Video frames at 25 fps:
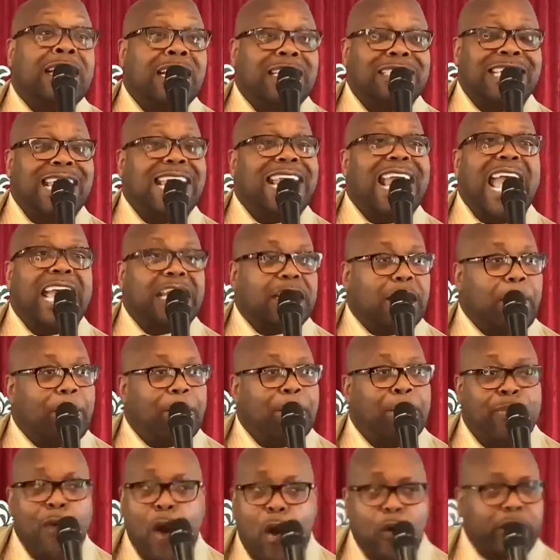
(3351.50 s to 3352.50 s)
because they had
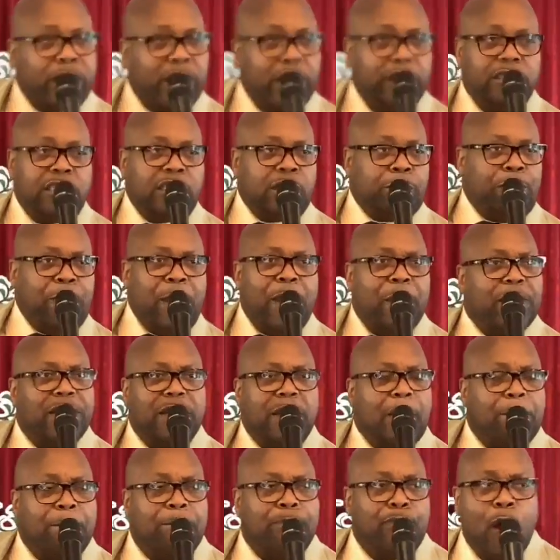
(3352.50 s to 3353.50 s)
a broken
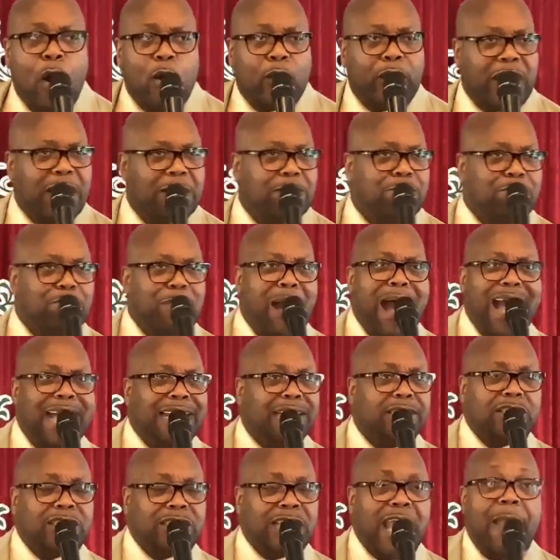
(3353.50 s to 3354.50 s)
spirit, a broken
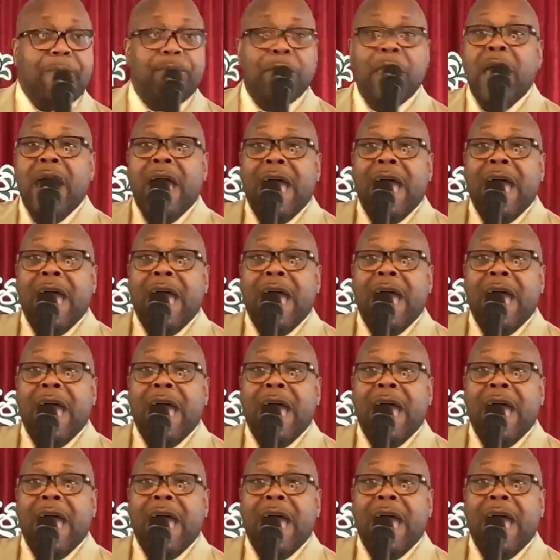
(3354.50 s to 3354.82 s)
mindset,